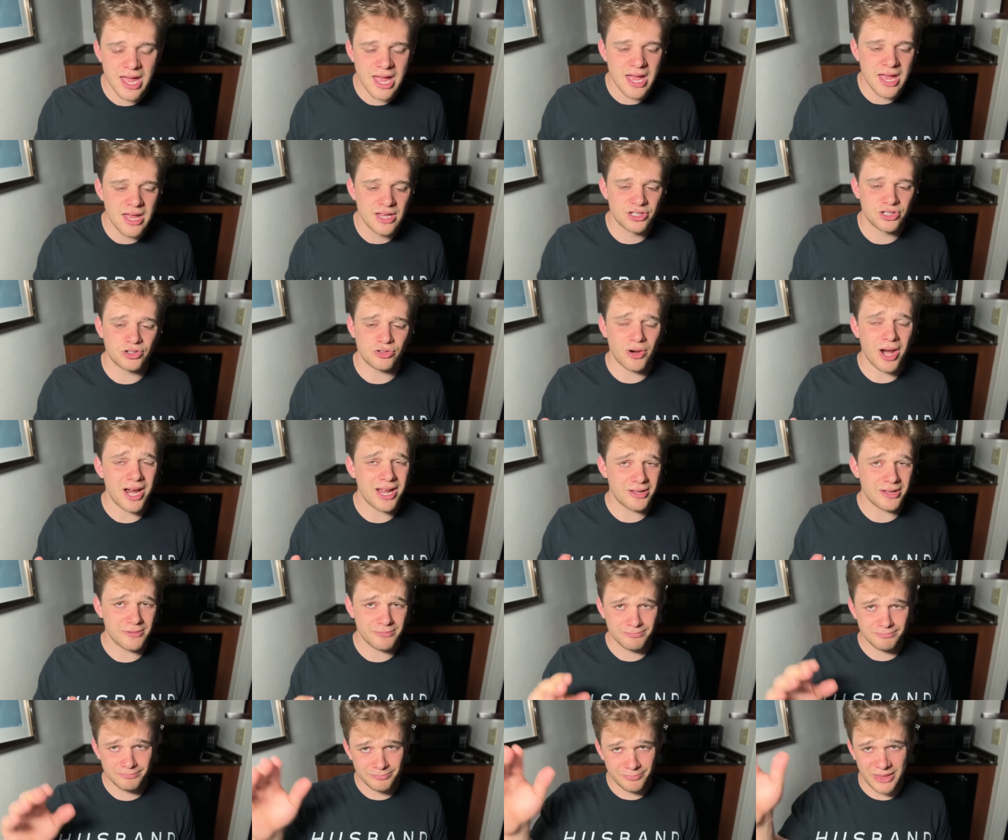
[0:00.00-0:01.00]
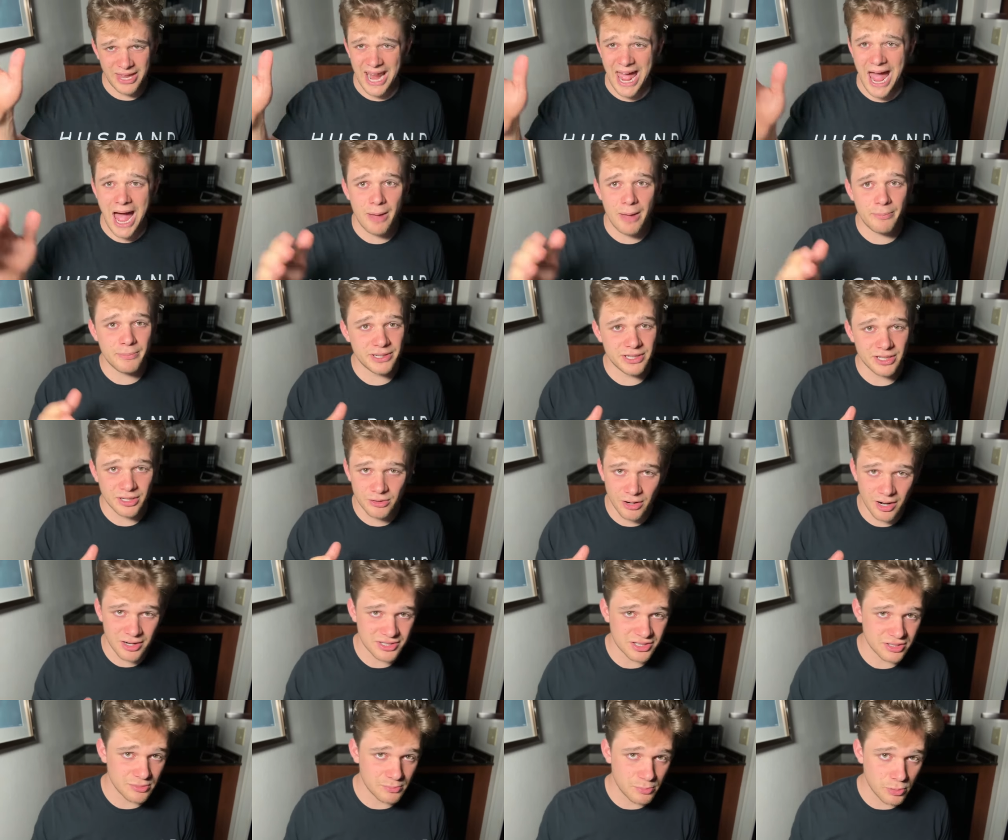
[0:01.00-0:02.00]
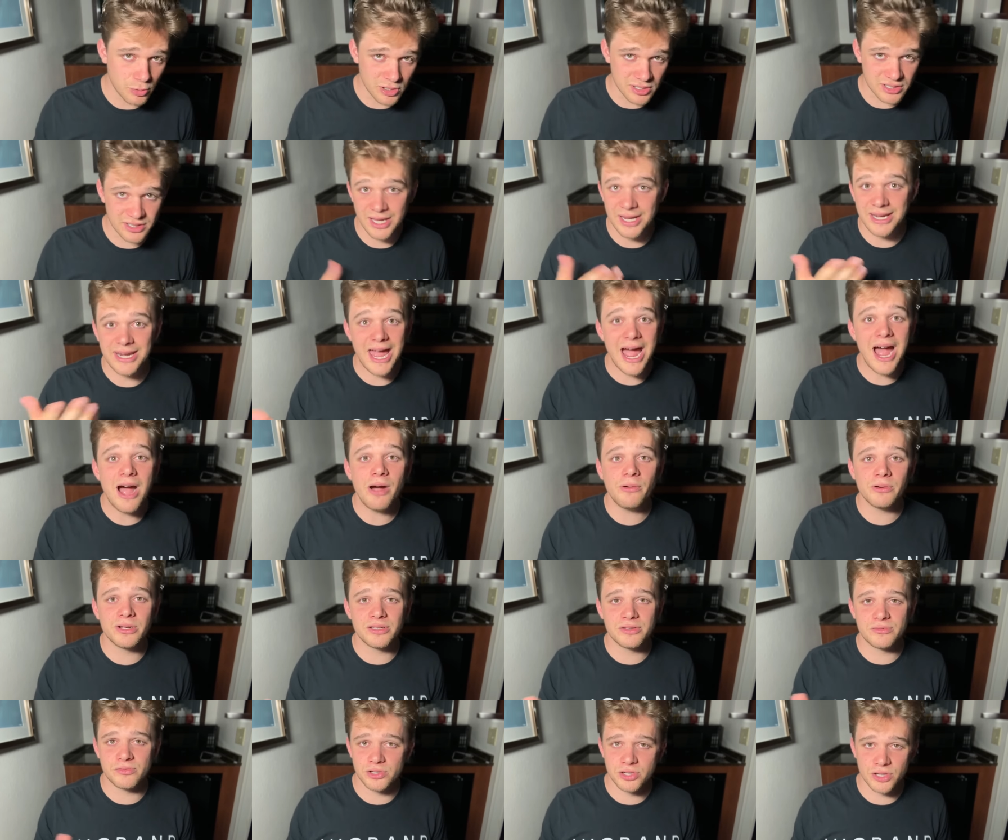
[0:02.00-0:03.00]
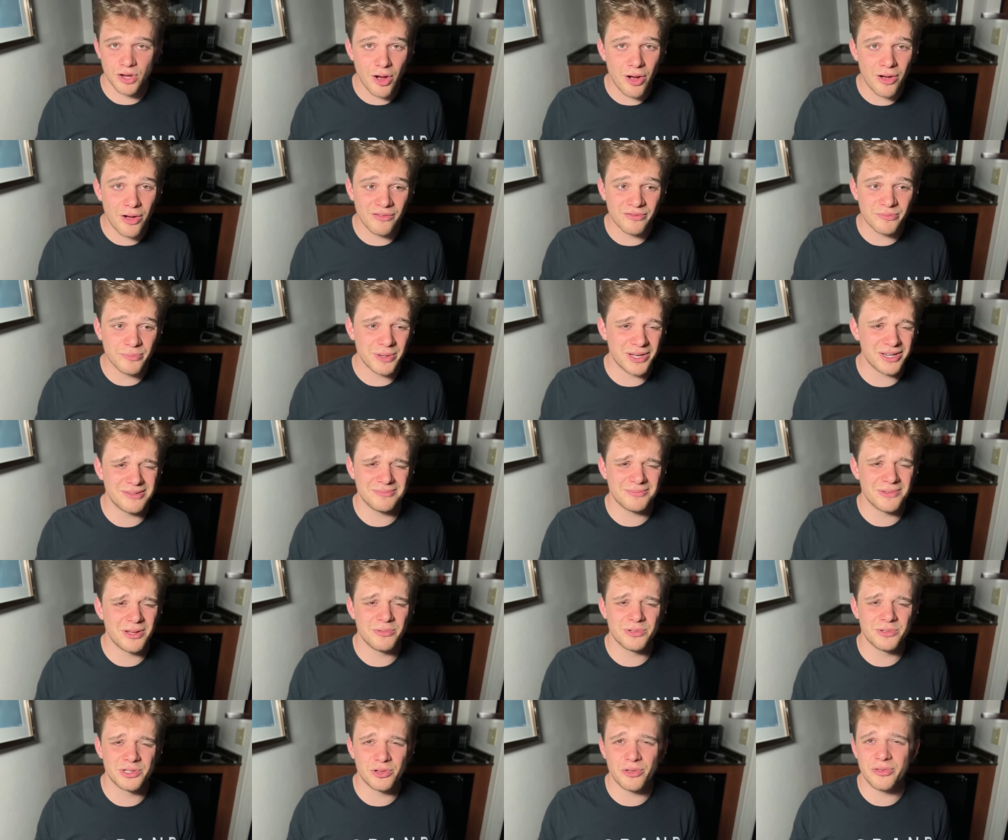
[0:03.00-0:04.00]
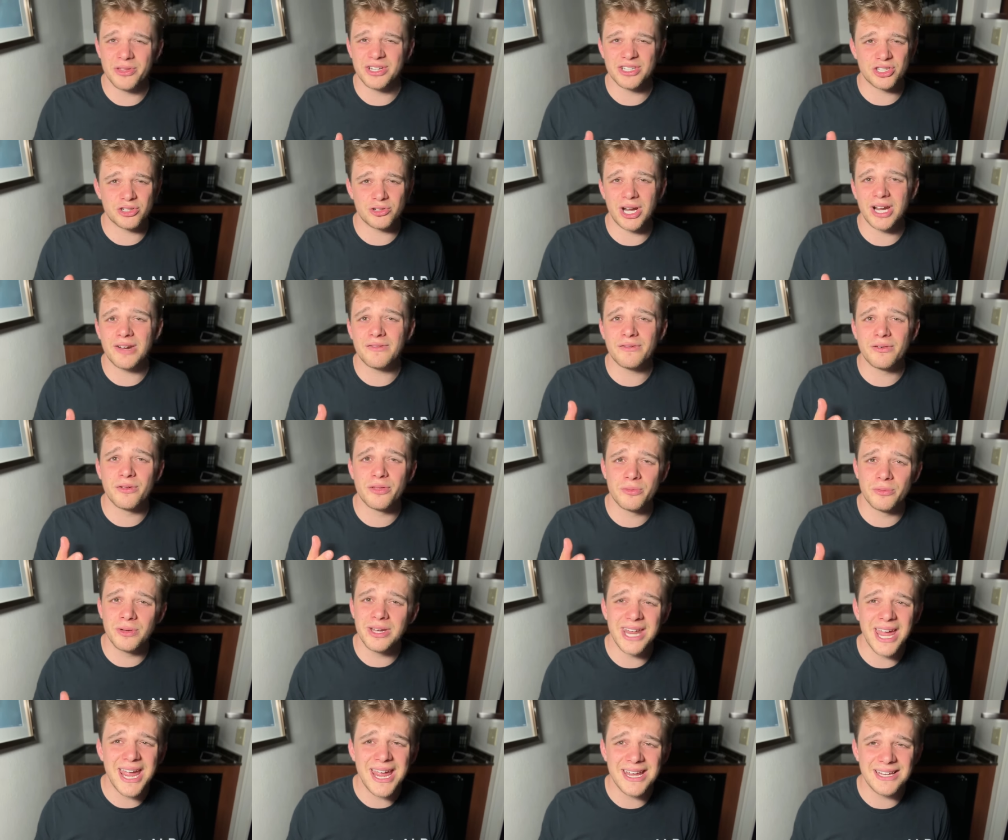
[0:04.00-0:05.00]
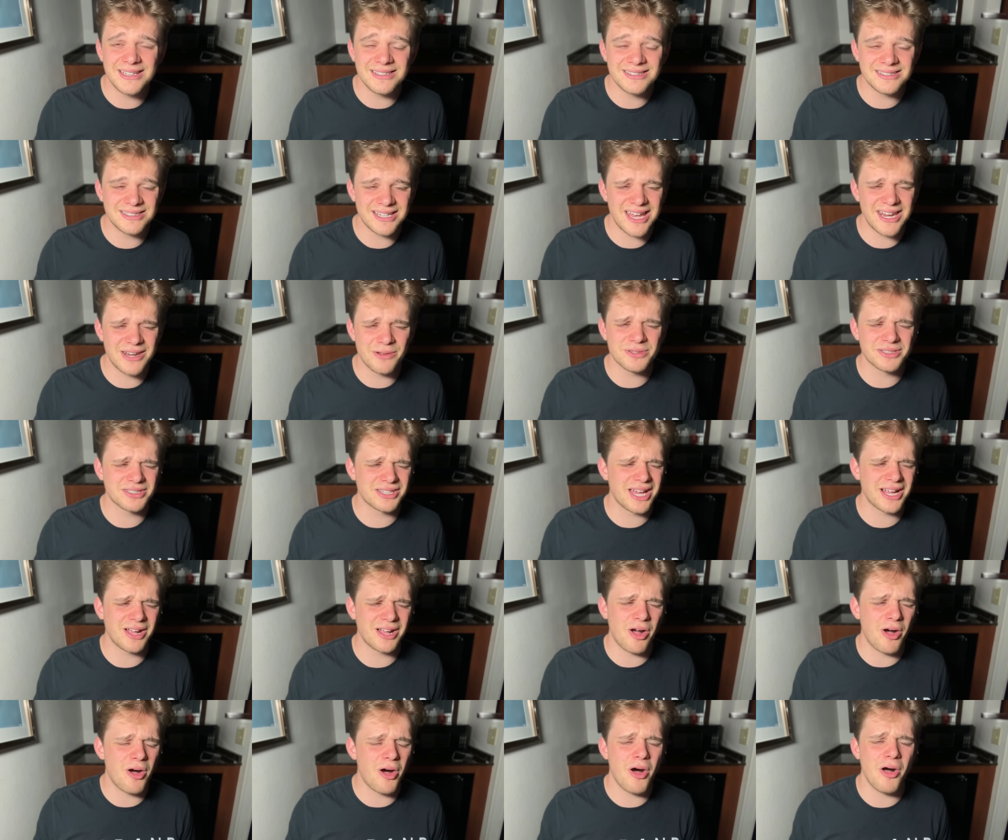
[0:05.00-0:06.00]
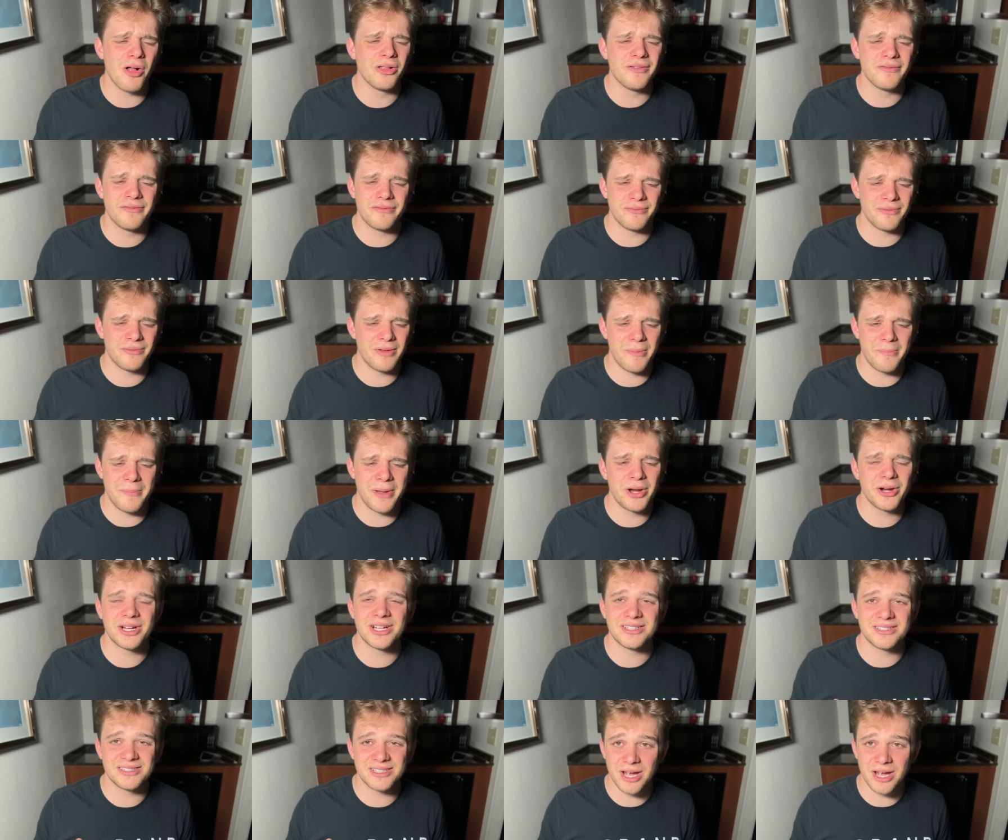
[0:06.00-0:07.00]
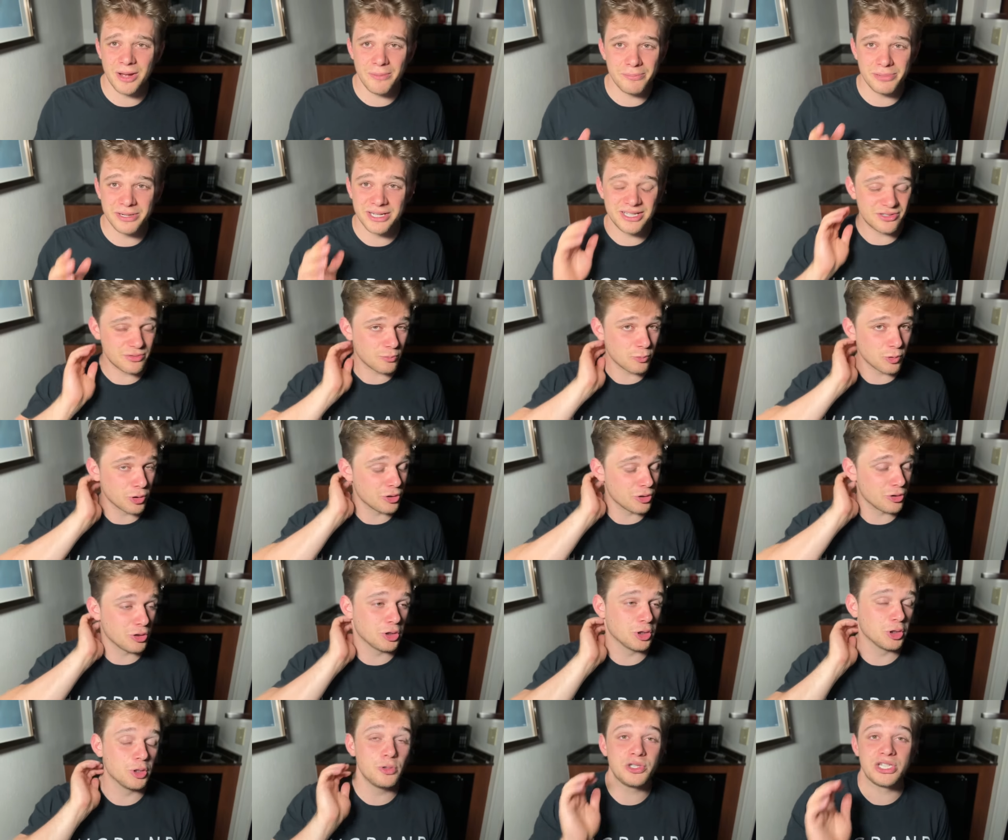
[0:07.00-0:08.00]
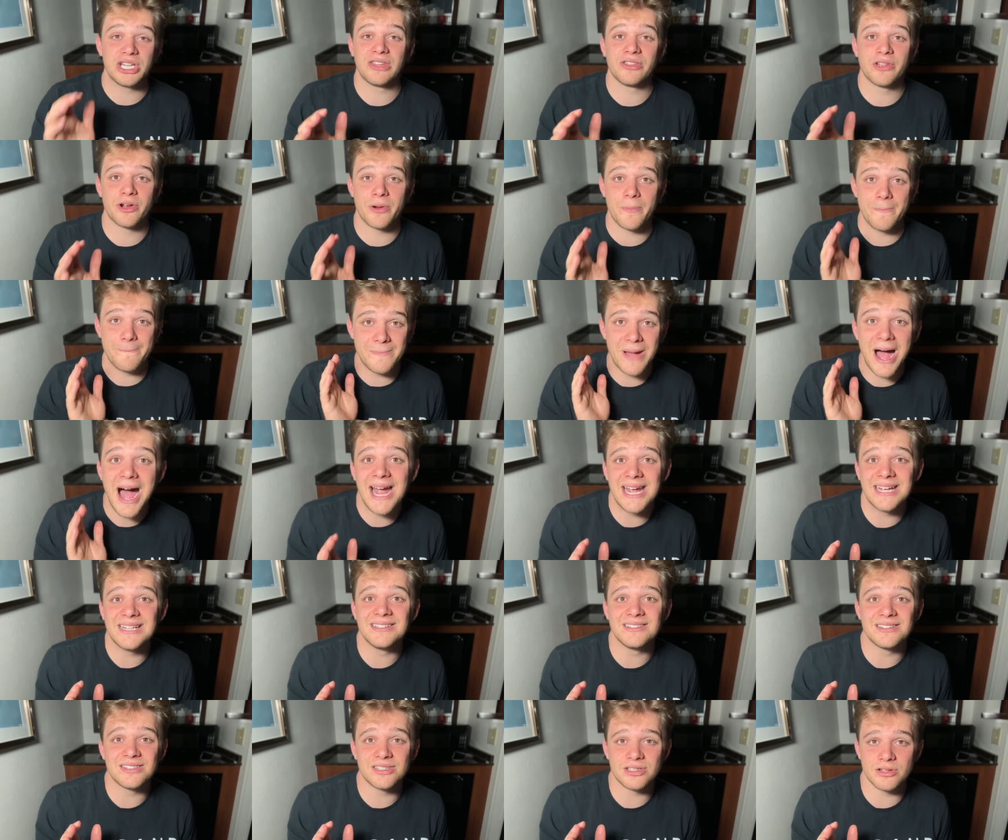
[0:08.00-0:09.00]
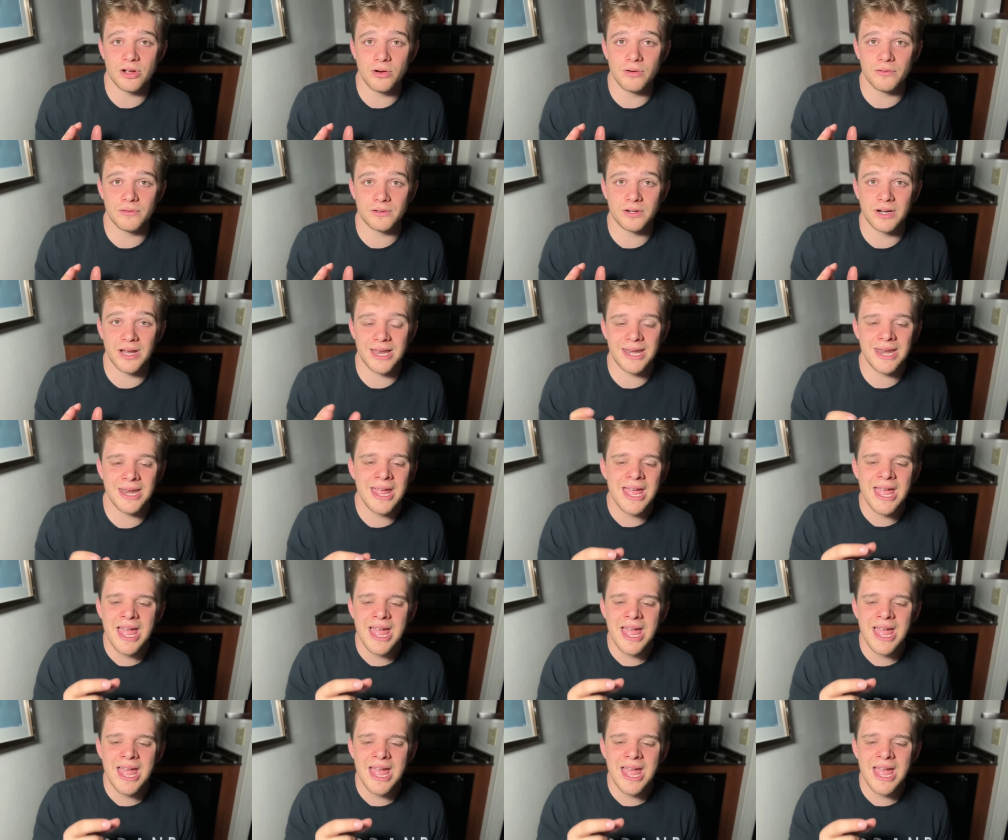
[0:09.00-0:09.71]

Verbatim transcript: strike that happened across the ports that now is resolved, but it was only a strike for three days. And it was like all of America's companies were losing their minds over it.